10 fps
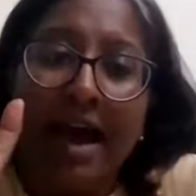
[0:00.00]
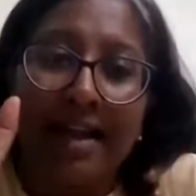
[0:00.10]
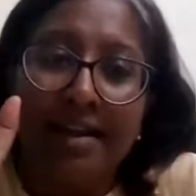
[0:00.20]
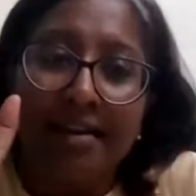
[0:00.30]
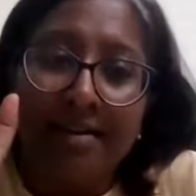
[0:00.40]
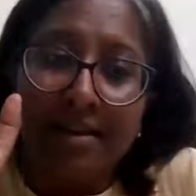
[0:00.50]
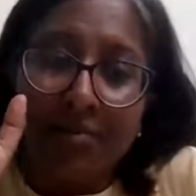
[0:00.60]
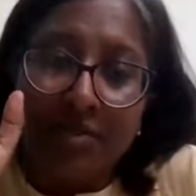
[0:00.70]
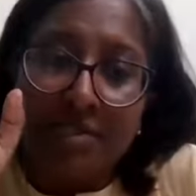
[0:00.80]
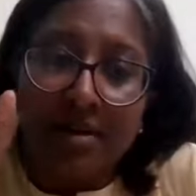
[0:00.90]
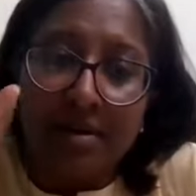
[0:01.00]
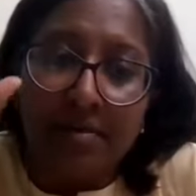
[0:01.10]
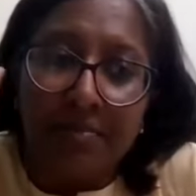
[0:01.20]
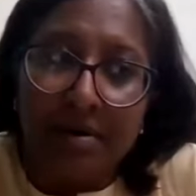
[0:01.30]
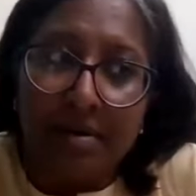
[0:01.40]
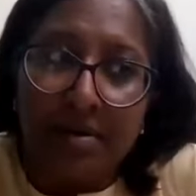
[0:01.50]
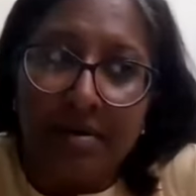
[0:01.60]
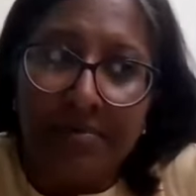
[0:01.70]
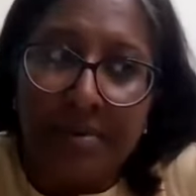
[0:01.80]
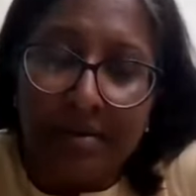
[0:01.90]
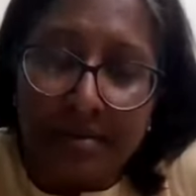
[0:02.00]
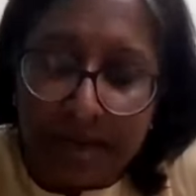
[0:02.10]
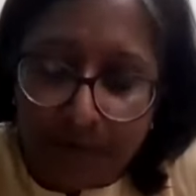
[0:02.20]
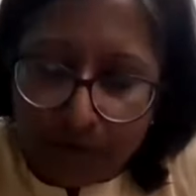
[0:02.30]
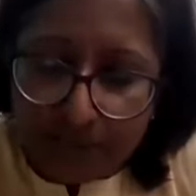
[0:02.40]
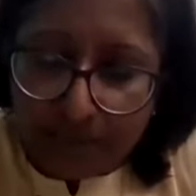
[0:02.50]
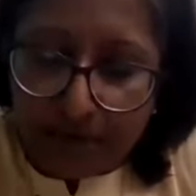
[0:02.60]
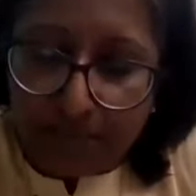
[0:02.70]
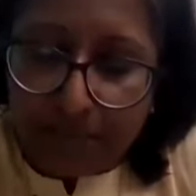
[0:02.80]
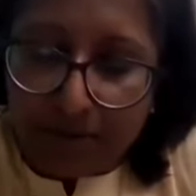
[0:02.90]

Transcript: and there was a